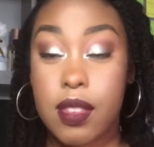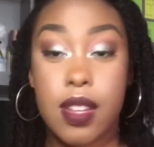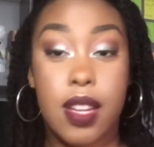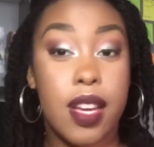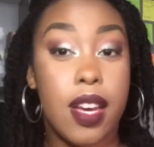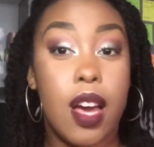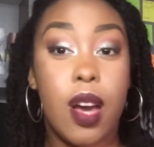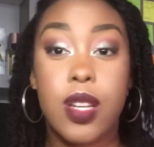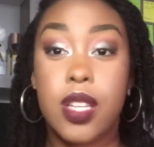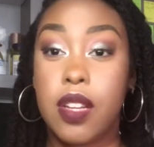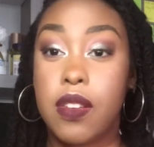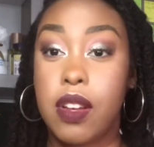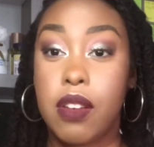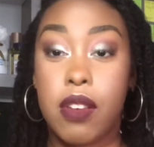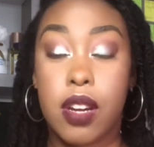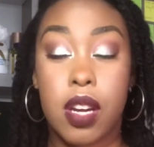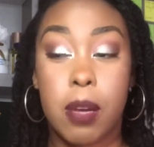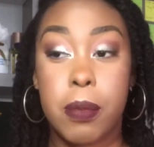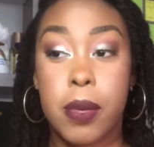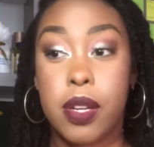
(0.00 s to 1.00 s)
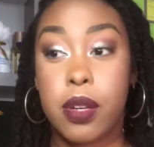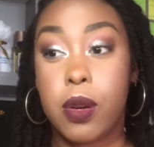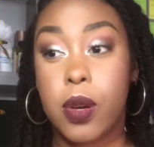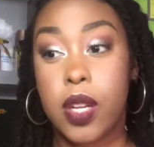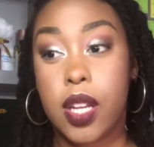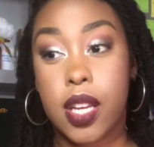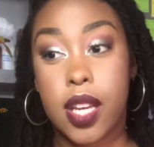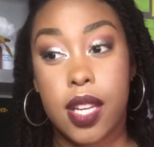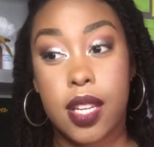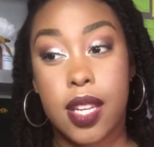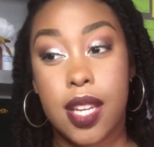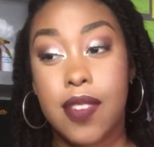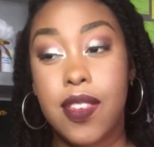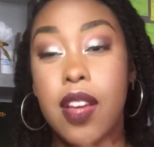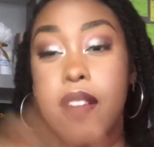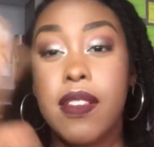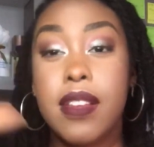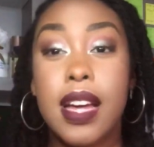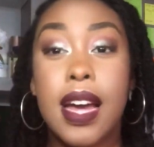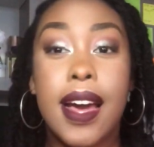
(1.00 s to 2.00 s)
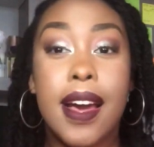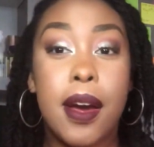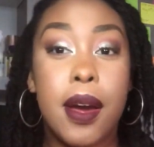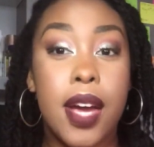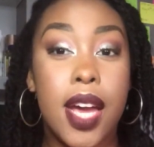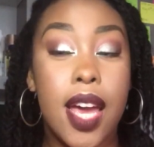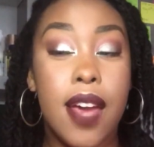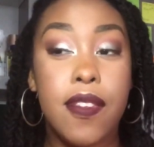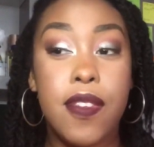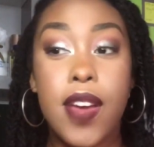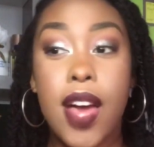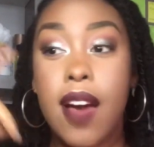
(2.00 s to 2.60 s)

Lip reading: Like, I would definitely recommend go out and get it. If